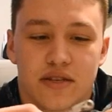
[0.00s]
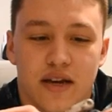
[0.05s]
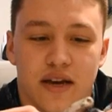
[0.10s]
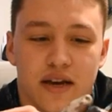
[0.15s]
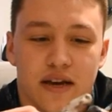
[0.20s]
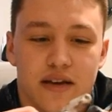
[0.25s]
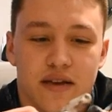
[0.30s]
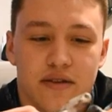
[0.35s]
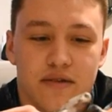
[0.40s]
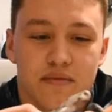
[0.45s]

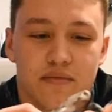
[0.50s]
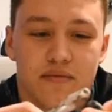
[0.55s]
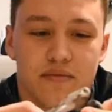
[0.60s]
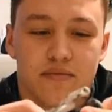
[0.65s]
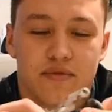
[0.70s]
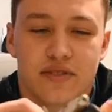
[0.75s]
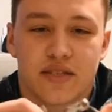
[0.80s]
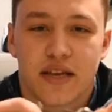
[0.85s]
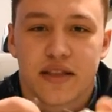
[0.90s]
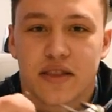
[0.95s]
I
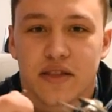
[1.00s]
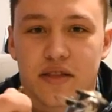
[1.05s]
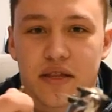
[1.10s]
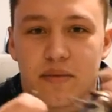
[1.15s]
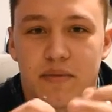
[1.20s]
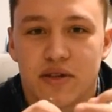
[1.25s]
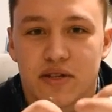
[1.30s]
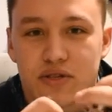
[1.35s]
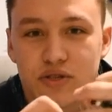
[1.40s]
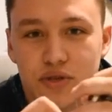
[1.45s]
set the
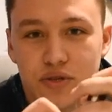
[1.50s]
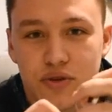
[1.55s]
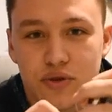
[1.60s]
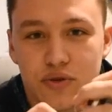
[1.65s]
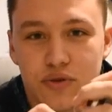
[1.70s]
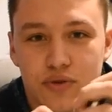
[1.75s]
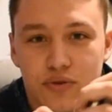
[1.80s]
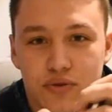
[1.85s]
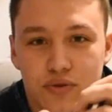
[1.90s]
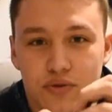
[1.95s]
limit
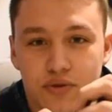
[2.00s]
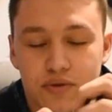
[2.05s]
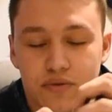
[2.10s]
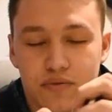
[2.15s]
to